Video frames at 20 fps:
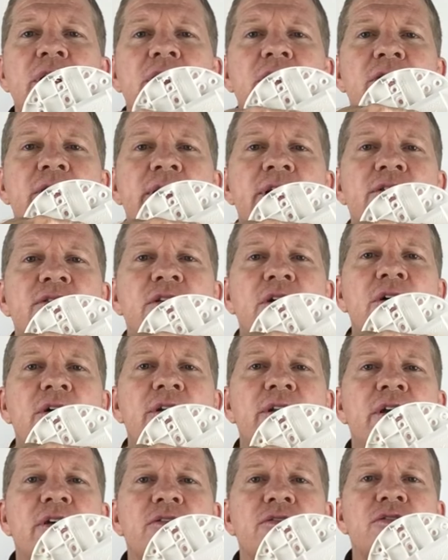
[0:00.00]
are
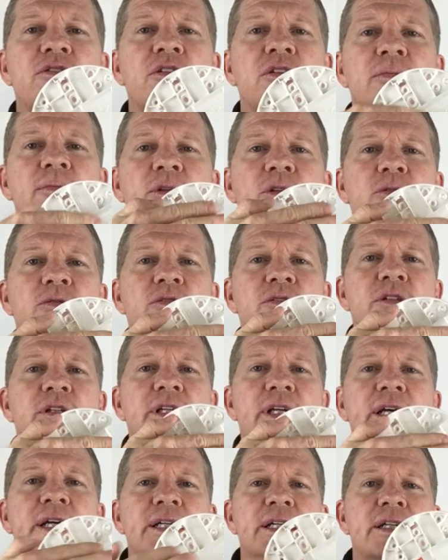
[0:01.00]
inside those terminals and you
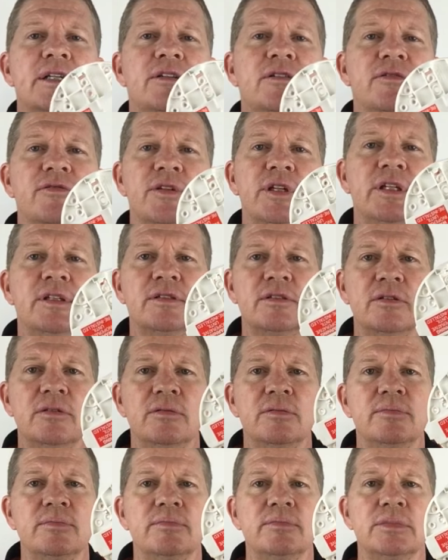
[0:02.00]
can't get your fingers on
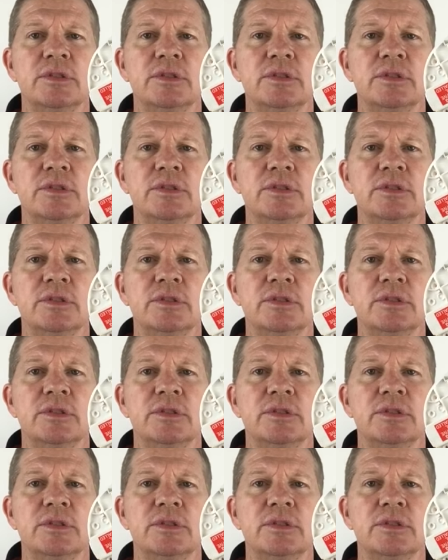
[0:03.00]
them.